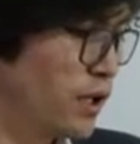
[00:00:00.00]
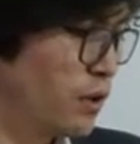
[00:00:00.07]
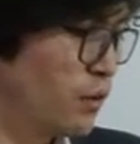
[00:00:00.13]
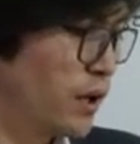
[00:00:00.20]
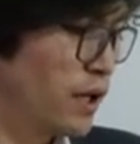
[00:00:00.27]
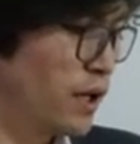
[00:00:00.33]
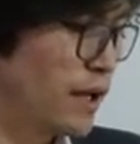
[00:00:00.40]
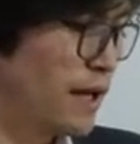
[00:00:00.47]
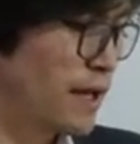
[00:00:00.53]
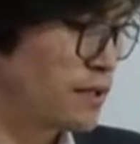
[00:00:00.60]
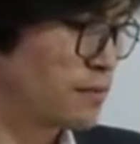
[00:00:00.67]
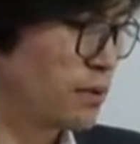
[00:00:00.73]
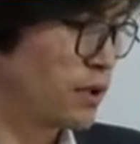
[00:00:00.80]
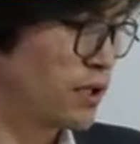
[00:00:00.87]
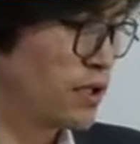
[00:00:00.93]
away as
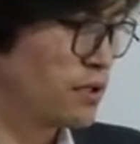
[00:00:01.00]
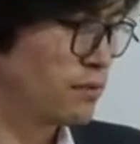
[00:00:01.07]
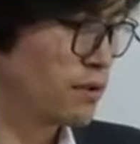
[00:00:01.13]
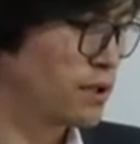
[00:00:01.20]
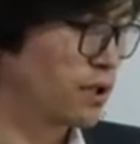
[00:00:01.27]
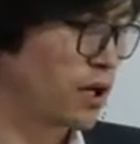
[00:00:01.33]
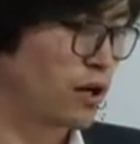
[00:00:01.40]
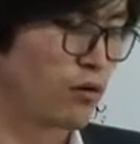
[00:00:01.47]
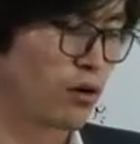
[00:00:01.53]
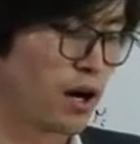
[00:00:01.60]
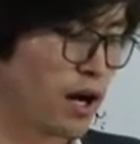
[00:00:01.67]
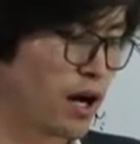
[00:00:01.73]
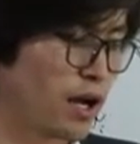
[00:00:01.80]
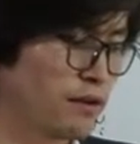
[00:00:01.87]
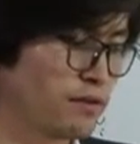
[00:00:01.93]
policemen
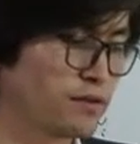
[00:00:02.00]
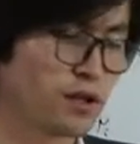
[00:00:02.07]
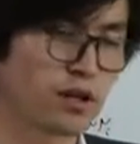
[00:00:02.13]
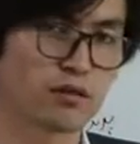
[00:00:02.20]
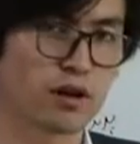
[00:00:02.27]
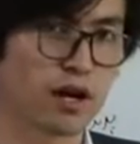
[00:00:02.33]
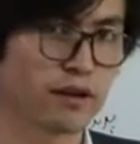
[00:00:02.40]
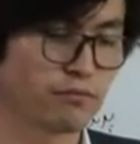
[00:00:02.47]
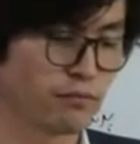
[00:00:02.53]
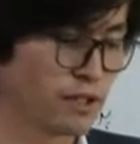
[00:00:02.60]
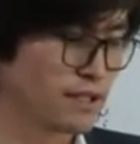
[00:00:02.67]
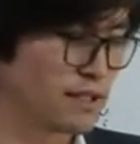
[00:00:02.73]
arrived means